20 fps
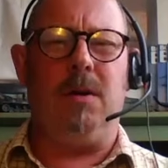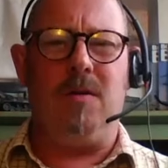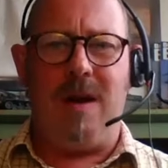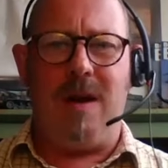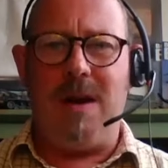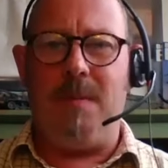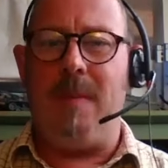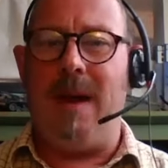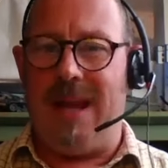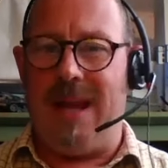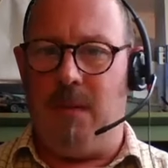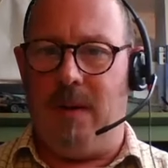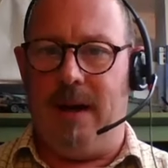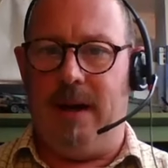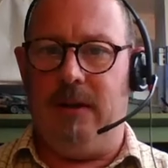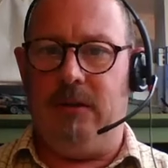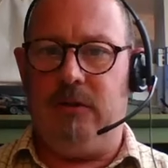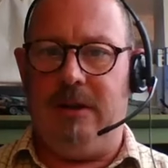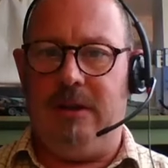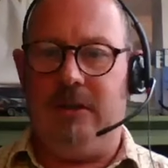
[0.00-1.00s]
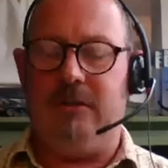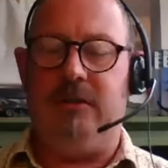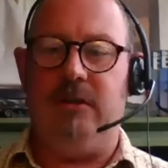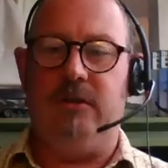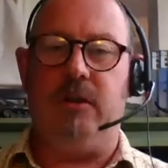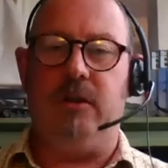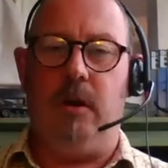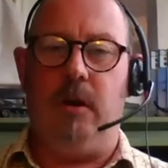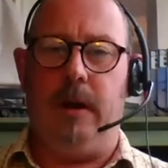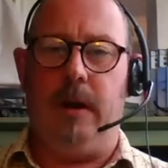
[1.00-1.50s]
great many ways. Its
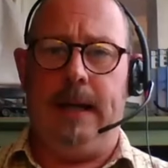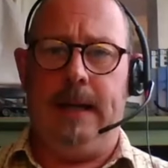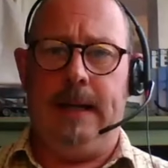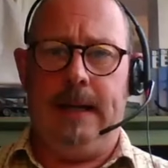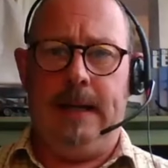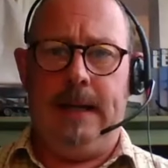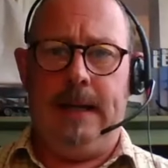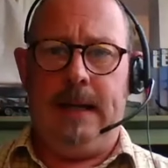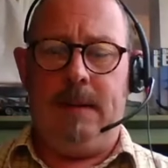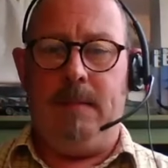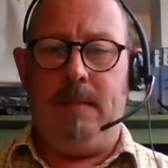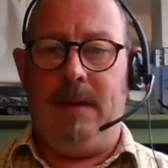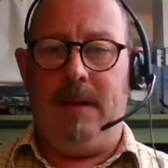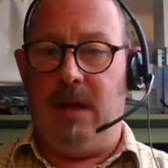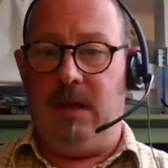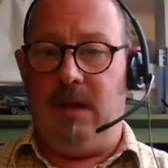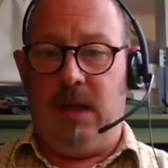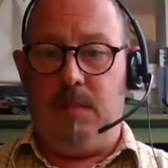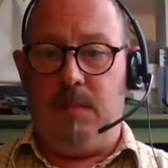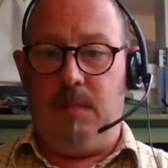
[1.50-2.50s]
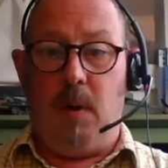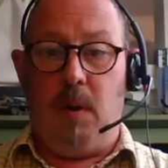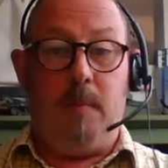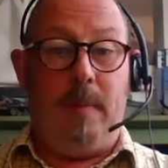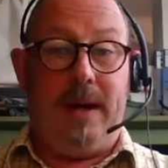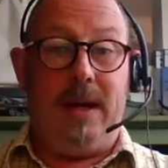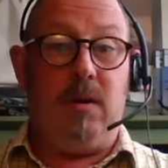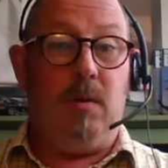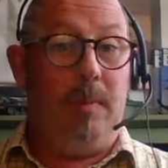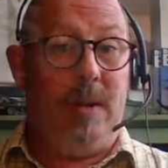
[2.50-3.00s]
design meant that the bomb
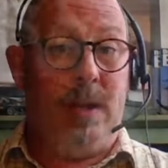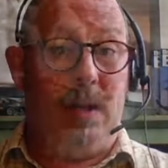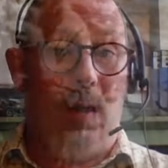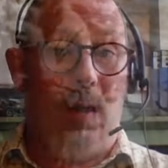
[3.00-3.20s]
bay couldn't be